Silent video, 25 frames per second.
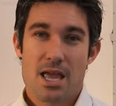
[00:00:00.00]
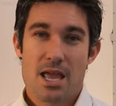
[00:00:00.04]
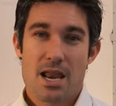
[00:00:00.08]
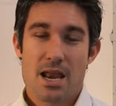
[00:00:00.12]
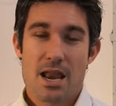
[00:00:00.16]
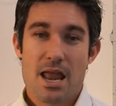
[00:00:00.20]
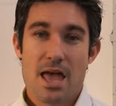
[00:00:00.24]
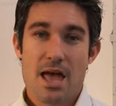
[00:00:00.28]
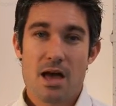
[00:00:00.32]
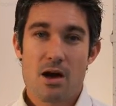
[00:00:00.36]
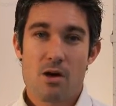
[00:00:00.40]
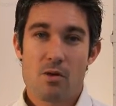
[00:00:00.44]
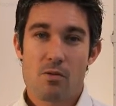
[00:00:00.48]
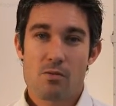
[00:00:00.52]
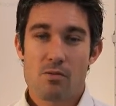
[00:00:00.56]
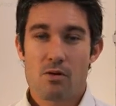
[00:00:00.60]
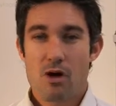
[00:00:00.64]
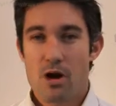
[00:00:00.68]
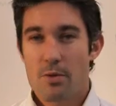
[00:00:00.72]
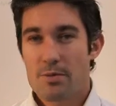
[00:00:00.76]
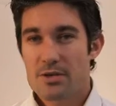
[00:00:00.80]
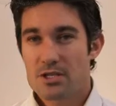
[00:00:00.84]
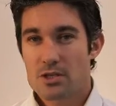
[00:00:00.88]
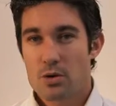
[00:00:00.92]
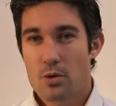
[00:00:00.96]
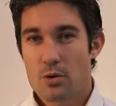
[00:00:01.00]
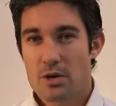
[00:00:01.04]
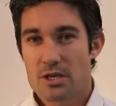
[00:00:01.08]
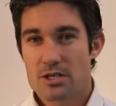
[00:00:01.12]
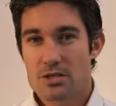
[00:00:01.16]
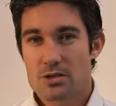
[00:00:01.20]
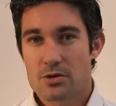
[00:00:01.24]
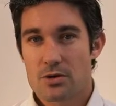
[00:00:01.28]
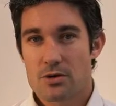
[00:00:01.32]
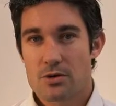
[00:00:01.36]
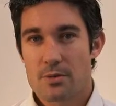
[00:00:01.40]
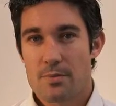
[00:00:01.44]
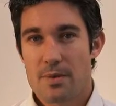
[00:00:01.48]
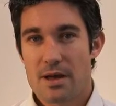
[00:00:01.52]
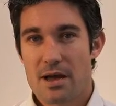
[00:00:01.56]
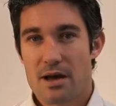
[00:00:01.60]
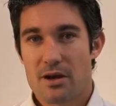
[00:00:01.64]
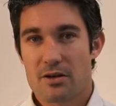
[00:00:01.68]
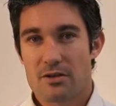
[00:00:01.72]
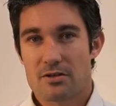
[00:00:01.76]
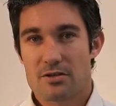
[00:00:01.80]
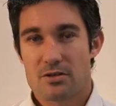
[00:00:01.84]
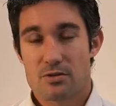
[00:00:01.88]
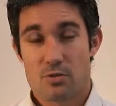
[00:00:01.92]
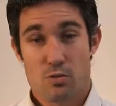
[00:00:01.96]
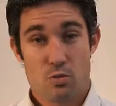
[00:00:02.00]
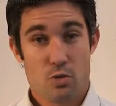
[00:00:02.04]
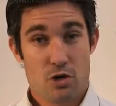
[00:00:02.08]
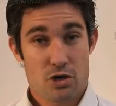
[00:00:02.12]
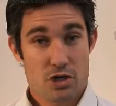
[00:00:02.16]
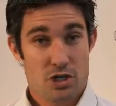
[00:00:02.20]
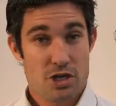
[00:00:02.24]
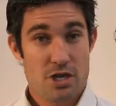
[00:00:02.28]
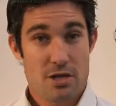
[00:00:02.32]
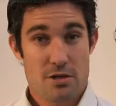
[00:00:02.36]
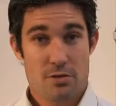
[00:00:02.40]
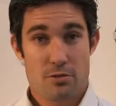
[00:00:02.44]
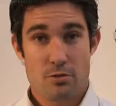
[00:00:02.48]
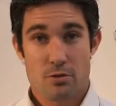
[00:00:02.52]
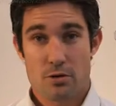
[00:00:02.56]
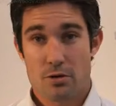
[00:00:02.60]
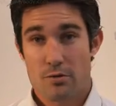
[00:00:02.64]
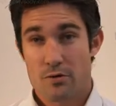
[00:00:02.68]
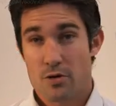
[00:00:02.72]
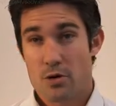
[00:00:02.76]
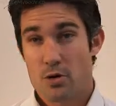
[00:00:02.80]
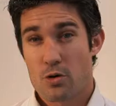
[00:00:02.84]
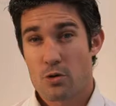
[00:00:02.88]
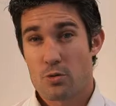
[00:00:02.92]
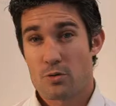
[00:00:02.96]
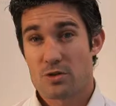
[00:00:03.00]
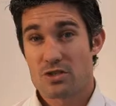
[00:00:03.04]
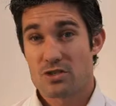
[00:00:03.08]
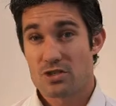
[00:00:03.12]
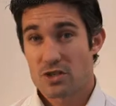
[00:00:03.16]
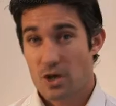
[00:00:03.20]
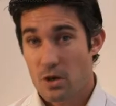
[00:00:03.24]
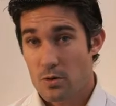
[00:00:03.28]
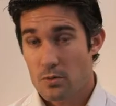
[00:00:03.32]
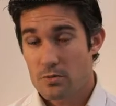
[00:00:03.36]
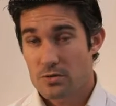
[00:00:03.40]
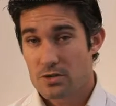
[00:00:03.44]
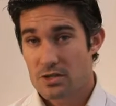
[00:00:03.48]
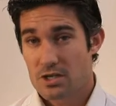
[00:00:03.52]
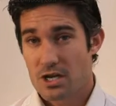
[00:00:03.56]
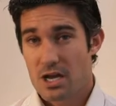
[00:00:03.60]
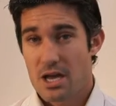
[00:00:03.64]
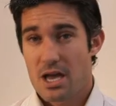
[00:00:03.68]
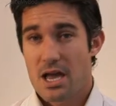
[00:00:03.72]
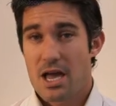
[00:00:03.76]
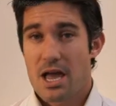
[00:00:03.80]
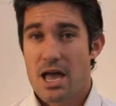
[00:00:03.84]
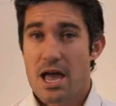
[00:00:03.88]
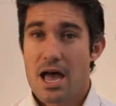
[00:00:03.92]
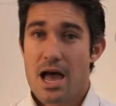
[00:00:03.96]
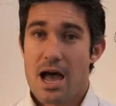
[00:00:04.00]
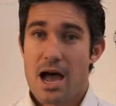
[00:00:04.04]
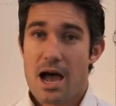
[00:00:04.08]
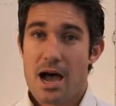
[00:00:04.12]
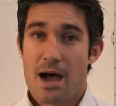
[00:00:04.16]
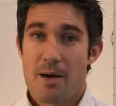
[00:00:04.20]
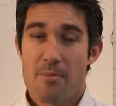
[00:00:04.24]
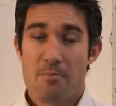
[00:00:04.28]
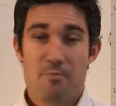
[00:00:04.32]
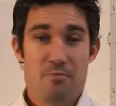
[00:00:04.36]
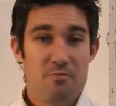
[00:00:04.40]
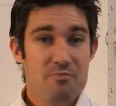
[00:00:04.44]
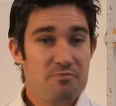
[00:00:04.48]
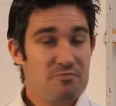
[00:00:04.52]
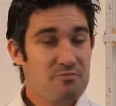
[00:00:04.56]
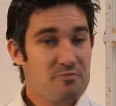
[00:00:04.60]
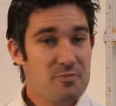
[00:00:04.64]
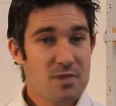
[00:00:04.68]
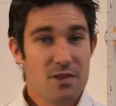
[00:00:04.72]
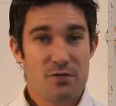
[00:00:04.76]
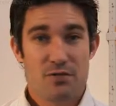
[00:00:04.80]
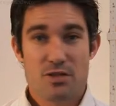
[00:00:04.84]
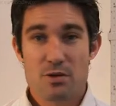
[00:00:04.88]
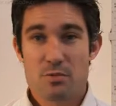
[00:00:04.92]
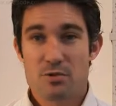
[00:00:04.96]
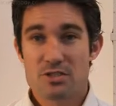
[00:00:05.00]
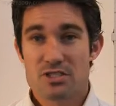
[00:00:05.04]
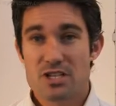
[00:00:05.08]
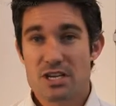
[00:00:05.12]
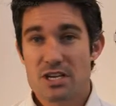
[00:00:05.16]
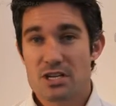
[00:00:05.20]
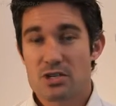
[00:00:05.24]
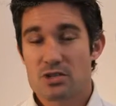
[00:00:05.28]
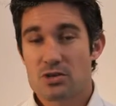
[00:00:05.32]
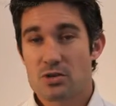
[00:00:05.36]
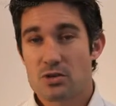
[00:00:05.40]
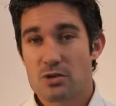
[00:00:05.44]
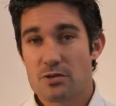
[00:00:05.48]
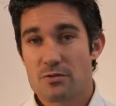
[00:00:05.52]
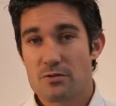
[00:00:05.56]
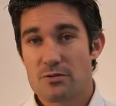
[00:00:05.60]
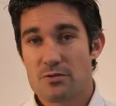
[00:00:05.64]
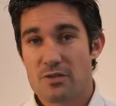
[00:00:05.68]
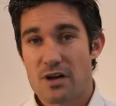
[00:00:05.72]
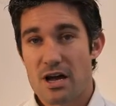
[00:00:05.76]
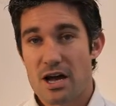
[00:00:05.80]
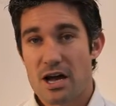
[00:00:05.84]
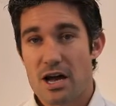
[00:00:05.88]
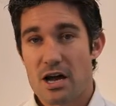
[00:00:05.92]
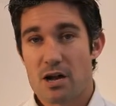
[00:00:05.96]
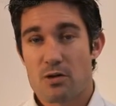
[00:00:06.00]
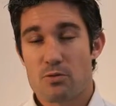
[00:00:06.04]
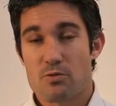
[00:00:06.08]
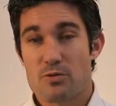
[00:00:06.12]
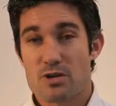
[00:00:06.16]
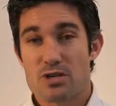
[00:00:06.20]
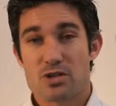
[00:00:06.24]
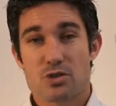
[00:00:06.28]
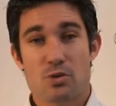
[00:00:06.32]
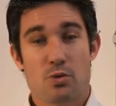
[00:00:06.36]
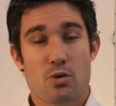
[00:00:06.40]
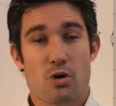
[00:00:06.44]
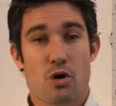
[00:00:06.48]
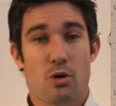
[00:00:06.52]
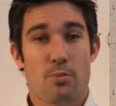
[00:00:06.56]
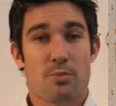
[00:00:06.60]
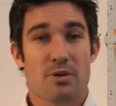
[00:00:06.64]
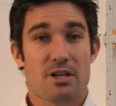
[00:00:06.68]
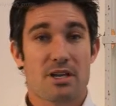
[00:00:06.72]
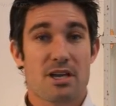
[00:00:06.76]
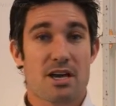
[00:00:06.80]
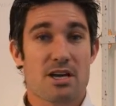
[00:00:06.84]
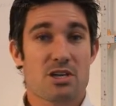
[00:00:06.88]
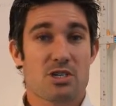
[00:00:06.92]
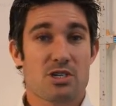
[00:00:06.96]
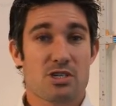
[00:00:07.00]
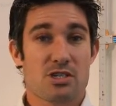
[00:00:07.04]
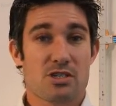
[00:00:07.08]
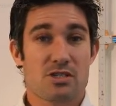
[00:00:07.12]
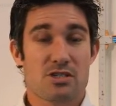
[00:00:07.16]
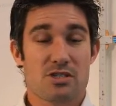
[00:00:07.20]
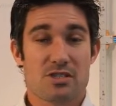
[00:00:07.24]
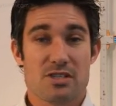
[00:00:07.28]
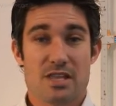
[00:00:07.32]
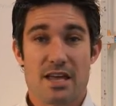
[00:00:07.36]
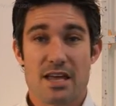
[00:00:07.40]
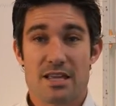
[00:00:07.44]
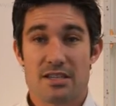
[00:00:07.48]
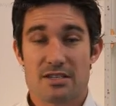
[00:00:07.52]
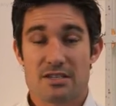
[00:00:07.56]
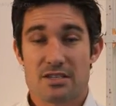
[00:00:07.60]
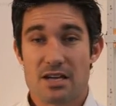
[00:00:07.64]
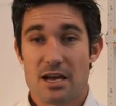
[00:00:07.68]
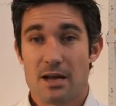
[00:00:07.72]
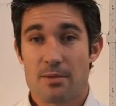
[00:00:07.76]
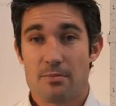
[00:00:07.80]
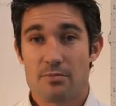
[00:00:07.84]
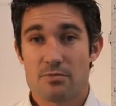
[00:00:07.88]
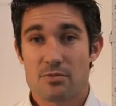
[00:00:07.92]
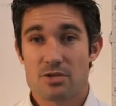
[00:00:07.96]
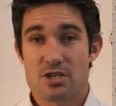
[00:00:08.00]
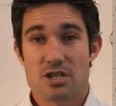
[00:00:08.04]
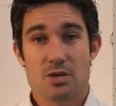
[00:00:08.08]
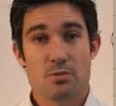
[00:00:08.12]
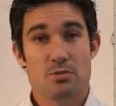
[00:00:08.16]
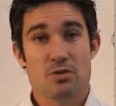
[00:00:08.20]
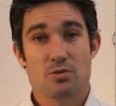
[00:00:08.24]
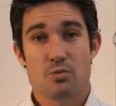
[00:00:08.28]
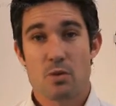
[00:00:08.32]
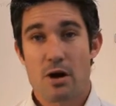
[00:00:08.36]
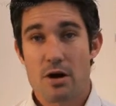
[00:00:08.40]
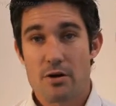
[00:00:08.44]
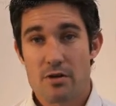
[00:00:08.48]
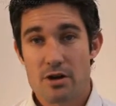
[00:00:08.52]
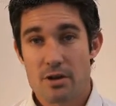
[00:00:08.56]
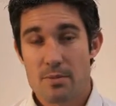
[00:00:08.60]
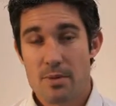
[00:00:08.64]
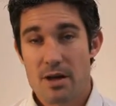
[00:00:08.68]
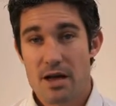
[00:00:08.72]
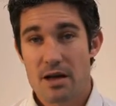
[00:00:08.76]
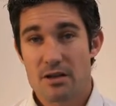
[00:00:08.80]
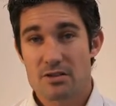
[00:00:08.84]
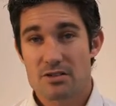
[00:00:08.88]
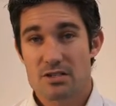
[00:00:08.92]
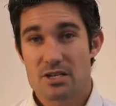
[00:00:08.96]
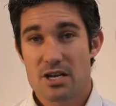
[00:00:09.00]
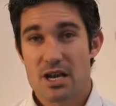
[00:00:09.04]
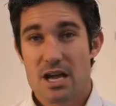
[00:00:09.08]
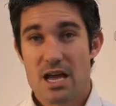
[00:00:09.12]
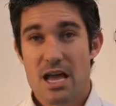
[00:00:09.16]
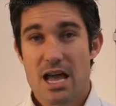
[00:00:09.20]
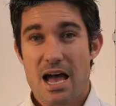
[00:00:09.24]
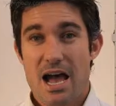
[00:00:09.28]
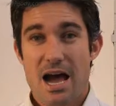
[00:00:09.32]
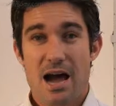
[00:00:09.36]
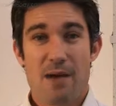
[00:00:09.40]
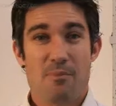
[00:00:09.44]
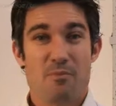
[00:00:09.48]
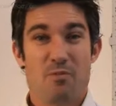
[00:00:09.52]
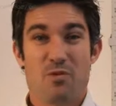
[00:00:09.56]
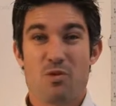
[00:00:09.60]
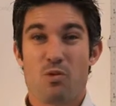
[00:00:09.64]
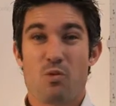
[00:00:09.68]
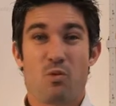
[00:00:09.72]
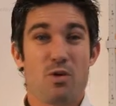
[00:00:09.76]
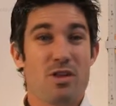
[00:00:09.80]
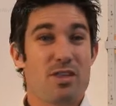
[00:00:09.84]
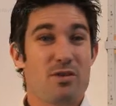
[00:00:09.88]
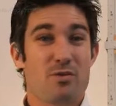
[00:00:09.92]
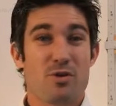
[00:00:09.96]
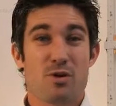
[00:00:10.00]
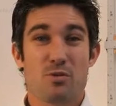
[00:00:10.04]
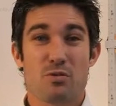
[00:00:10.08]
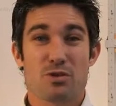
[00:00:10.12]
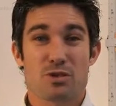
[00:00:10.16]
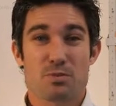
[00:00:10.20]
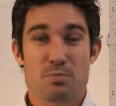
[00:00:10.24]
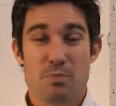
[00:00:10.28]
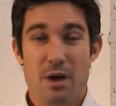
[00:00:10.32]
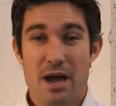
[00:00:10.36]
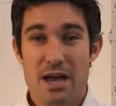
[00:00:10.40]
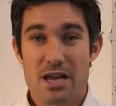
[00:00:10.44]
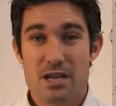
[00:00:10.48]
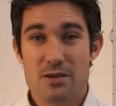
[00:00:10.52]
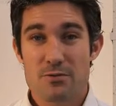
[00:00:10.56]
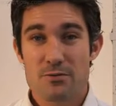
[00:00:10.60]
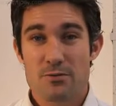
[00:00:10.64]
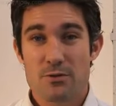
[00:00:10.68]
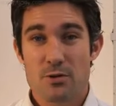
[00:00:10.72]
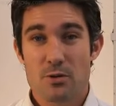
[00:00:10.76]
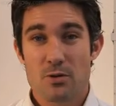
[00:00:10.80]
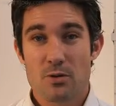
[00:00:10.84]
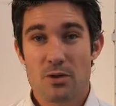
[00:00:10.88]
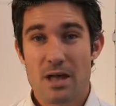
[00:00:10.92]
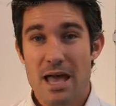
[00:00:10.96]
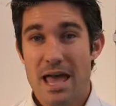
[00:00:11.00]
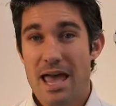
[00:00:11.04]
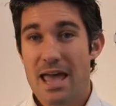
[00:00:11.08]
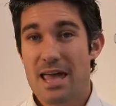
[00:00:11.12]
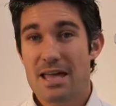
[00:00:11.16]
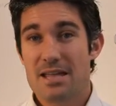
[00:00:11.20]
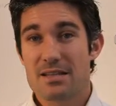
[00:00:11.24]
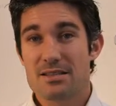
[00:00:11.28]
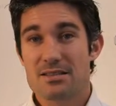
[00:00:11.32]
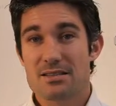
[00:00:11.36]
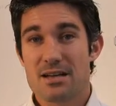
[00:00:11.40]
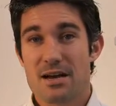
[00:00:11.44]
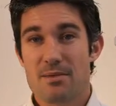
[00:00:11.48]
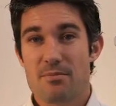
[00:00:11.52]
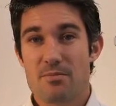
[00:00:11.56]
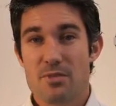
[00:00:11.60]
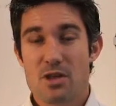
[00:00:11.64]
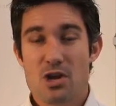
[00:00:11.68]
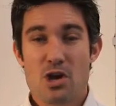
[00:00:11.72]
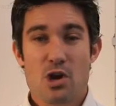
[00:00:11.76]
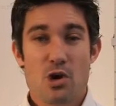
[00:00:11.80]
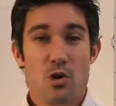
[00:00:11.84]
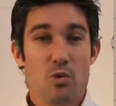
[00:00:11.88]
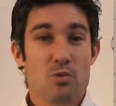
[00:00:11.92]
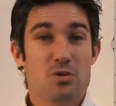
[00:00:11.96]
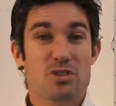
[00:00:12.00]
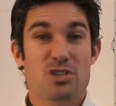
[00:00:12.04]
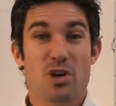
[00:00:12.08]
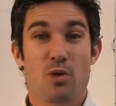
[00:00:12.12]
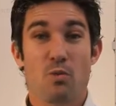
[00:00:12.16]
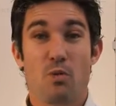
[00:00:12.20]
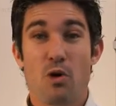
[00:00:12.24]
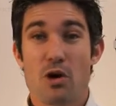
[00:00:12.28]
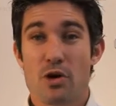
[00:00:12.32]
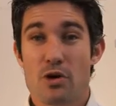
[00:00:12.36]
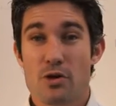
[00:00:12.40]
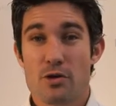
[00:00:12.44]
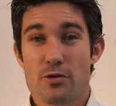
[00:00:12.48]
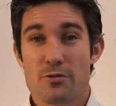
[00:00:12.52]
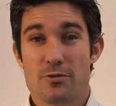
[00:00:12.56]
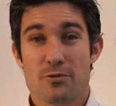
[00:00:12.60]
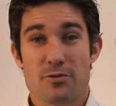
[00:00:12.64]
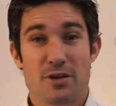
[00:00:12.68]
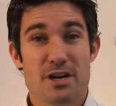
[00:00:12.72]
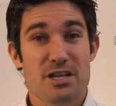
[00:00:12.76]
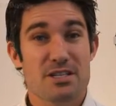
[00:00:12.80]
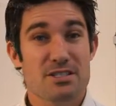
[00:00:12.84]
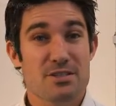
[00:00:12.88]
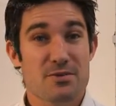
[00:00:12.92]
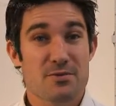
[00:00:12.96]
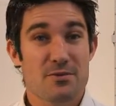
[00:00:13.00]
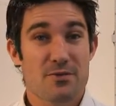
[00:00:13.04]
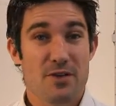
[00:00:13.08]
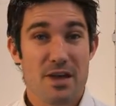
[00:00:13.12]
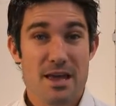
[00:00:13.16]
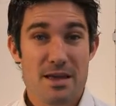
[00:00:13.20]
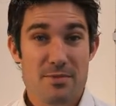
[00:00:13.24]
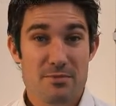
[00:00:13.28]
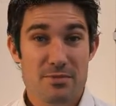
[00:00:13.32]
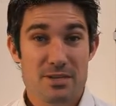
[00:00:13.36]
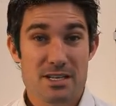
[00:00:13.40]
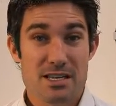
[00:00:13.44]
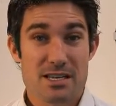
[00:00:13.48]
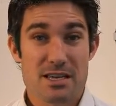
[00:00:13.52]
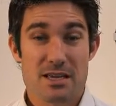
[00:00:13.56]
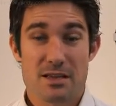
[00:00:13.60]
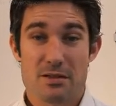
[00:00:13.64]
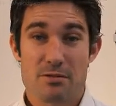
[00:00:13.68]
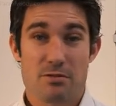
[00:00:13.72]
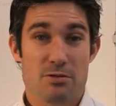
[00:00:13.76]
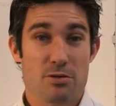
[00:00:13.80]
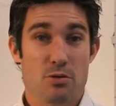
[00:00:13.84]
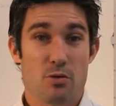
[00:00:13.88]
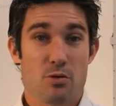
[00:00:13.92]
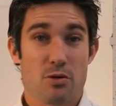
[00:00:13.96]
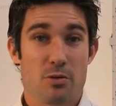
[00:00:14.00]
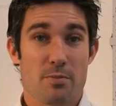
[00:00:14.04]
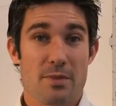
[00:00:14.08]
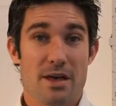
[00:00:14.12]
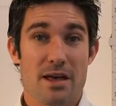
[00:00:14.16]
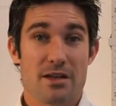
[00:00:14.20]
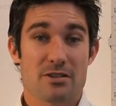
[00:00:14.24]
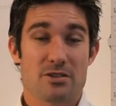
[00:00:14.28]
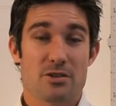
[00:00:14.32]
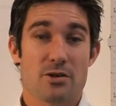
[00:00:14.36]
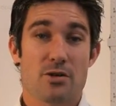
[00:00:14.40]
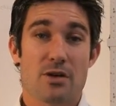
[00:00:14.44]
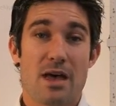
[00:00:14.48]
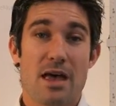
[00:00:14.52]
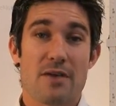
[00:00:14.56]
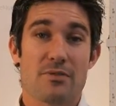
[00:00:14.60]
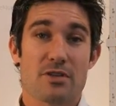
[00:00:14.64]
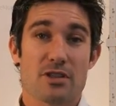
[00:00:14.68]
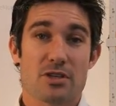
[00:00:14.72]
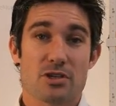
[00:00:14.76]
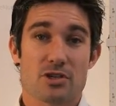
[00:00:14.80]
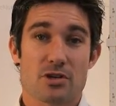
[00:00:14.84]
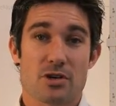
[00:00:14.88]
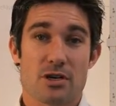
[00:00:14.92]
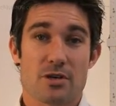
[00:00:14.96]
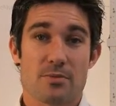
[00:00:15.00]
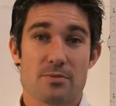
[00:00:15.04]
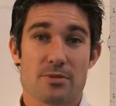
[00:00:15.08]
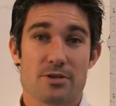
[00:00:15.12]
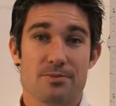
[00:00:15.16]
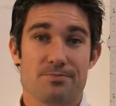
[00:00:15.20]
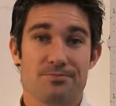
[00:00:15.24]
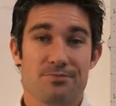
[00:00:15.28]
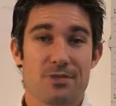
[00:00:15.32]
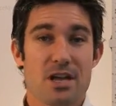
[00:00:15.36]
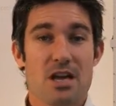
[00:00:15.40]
Now, I'll be talking to her about what she thought of her results, um, if there was any sort of uh, risk or complications that um, she was worried about, um, whether it was painful, and um, also what her friends and family thought about her having the treatment.